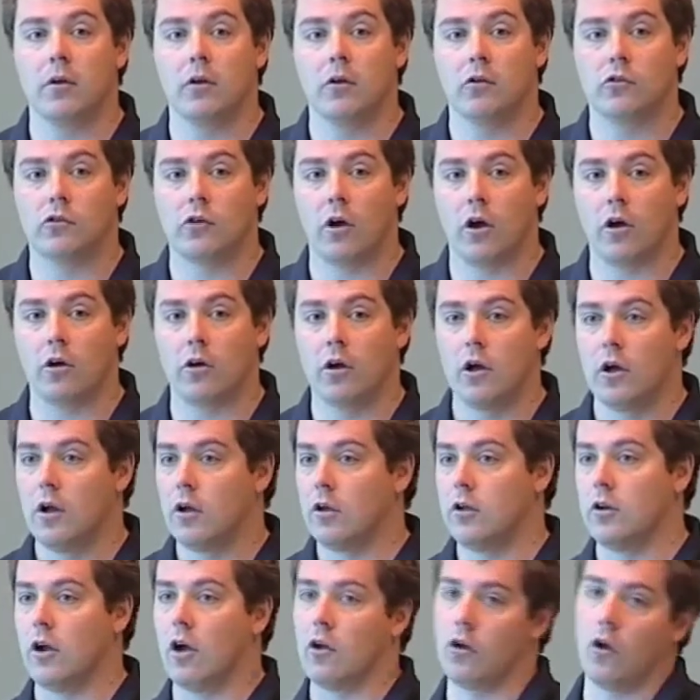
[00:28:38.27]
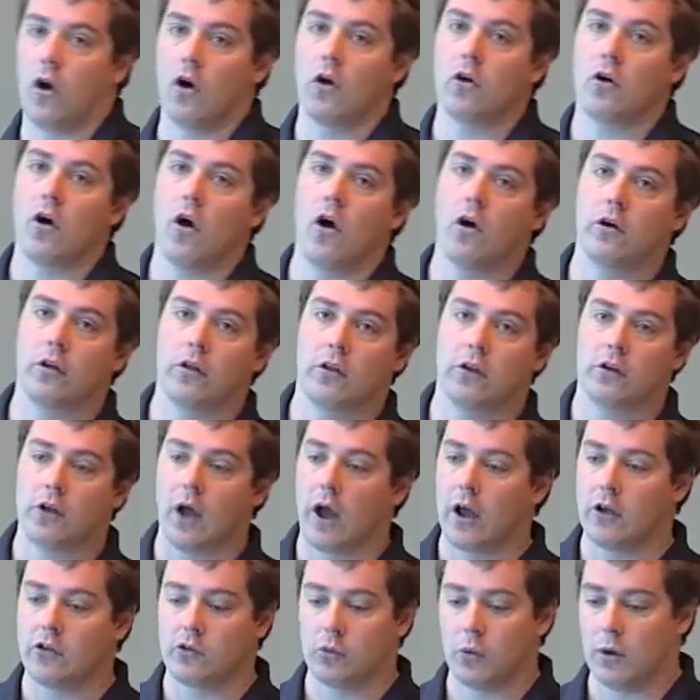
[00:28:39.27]
So, you know, long gone are the
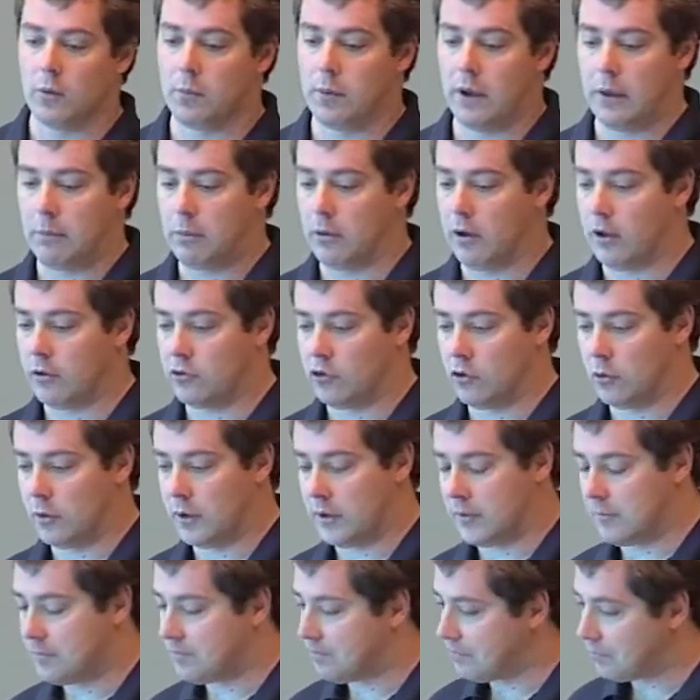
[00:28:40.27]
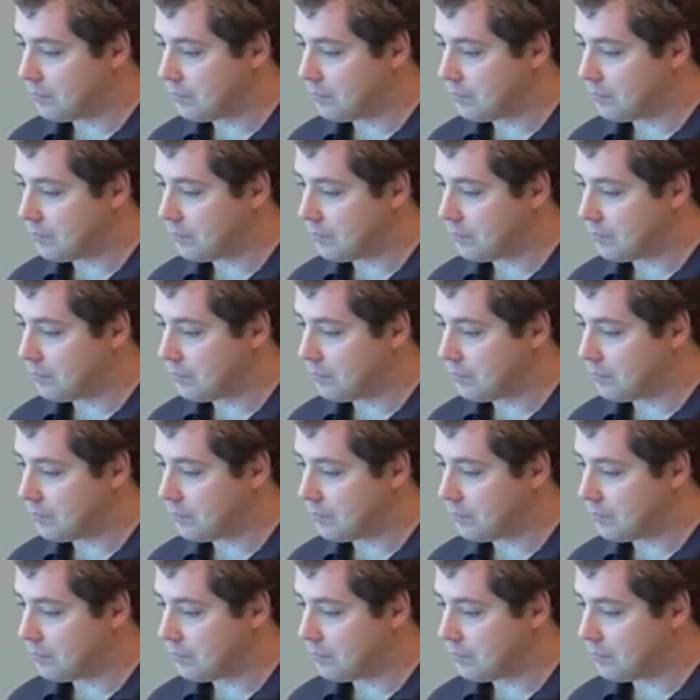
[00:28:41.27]
days where people are doing,